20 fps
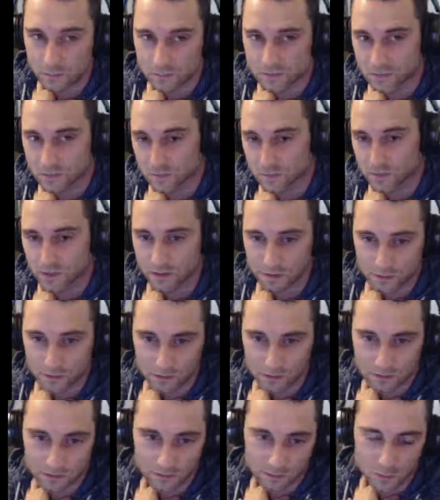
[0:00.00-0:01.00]
so like
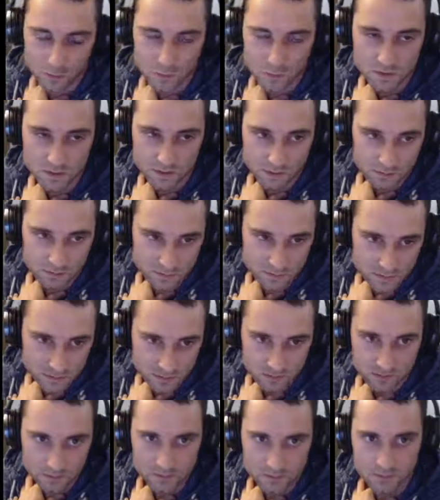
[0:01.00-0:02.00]
losing to him
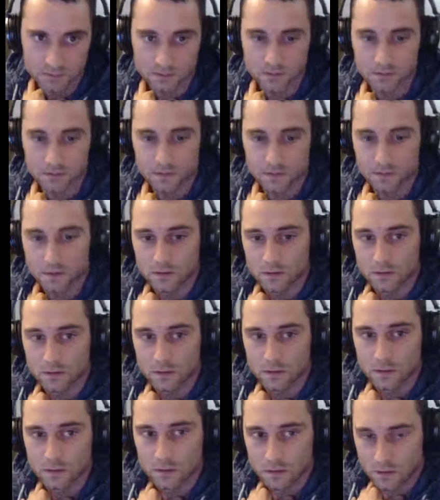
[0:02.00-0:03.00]
sucks.
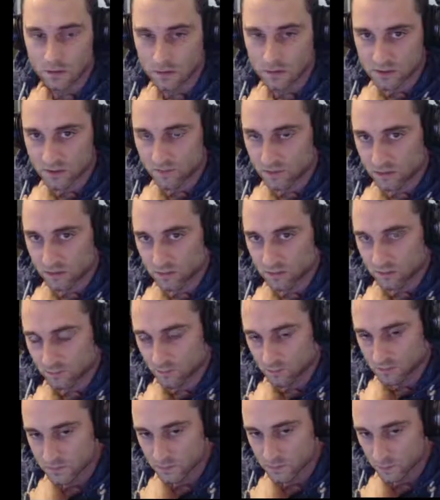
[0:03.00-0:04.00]
Gonna shove again if it
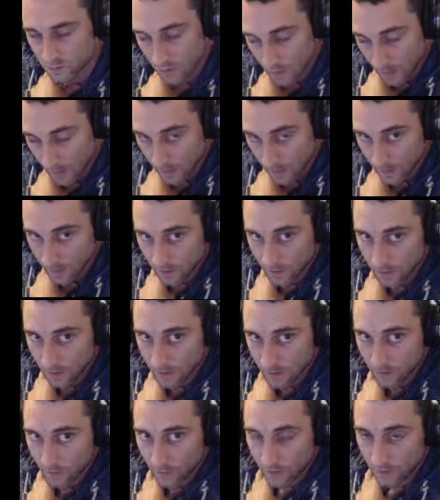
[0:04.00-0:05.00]
folds to me.
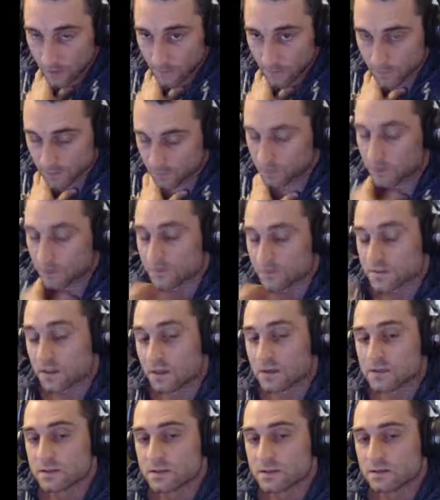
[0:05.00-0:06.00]
But what I was saying
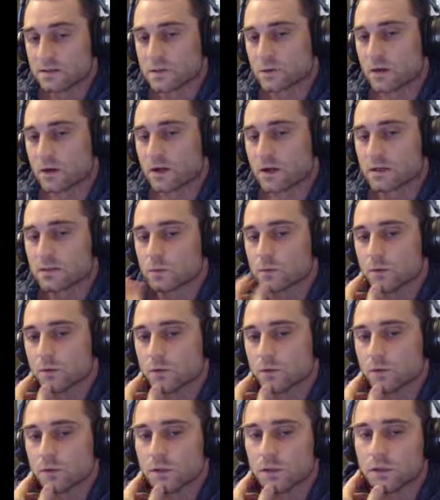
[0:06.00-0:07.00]
is that these regs
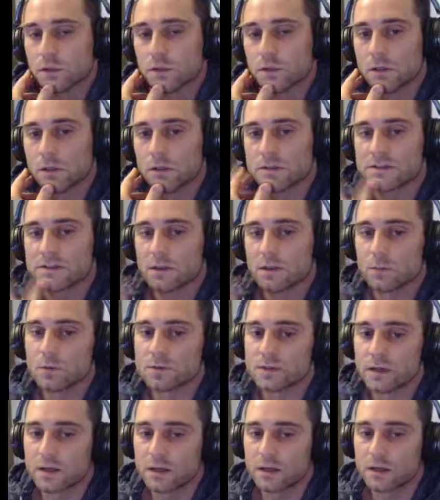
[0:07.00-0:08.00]
some will
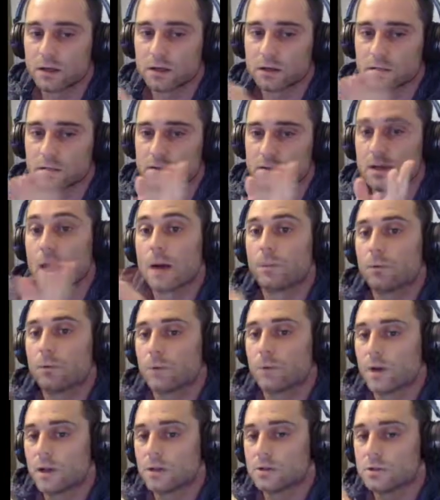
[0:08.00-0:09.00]
take the top of
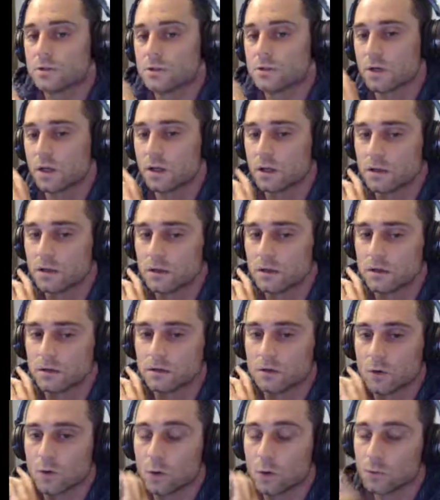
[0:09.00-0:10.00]
range
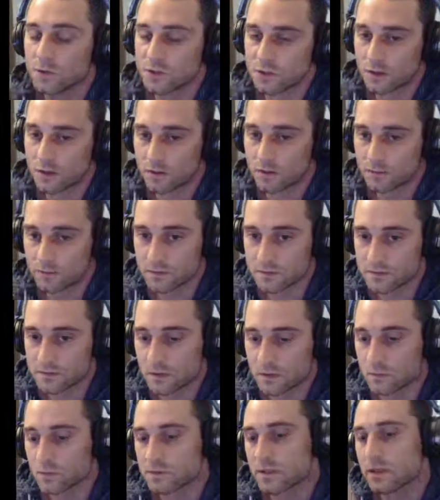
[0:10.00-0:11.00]
and only shove.
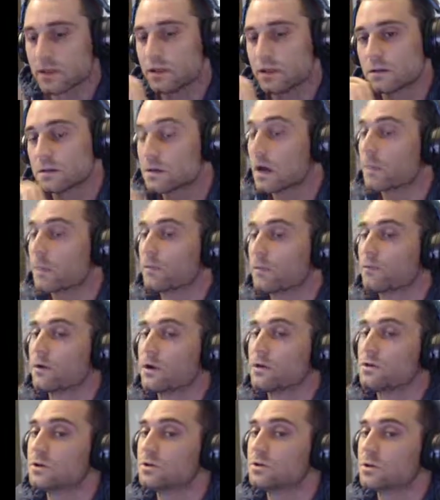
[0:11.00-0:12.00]
Some will take the top of
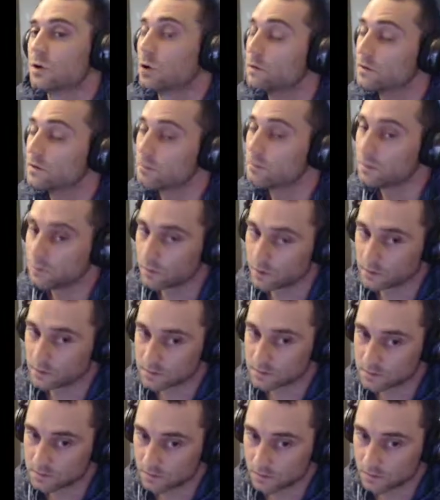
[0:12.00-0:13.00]
range and only min raise.